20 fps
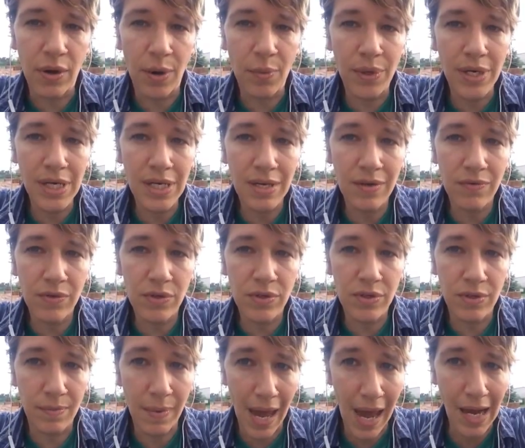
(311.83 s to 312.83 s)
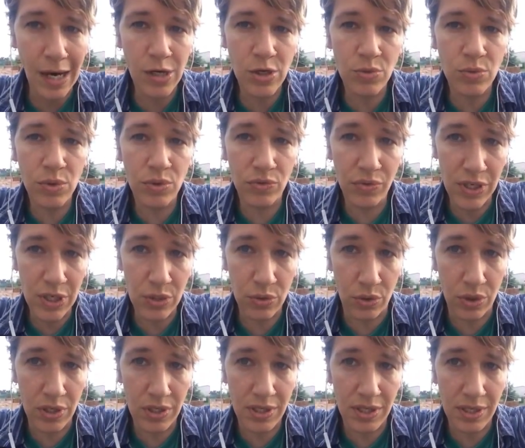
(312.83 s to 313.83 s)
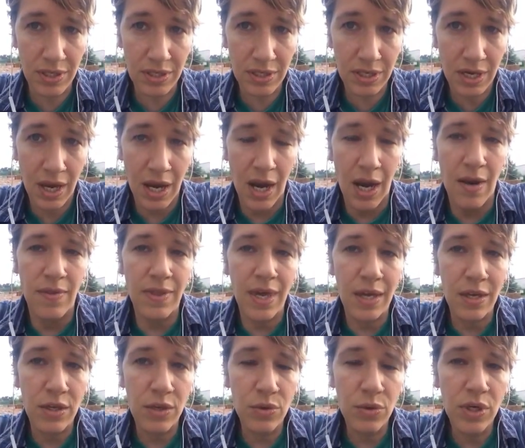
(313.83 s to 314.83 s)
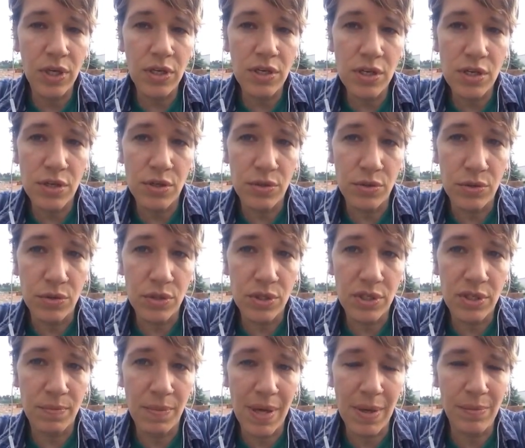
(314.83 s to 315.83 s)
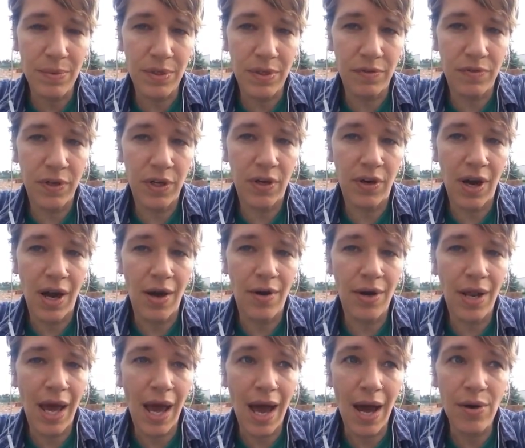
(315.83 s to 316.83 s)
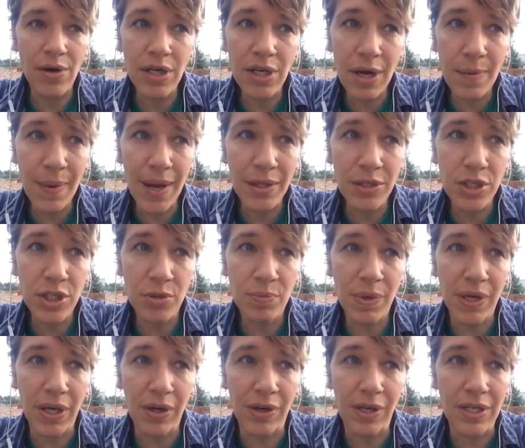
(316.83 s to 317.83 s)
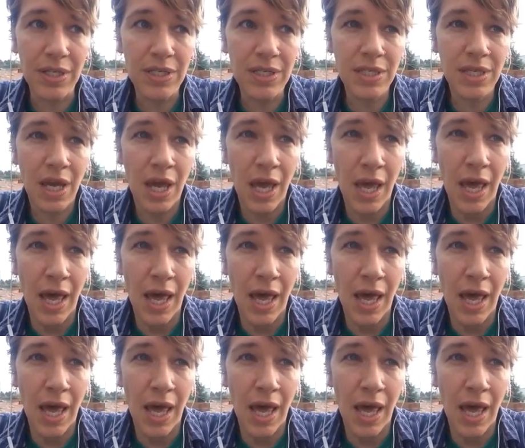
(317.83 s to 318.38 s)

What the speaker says: I want to give you some actual resources that you can use to be able to figure out how to come out to your parents.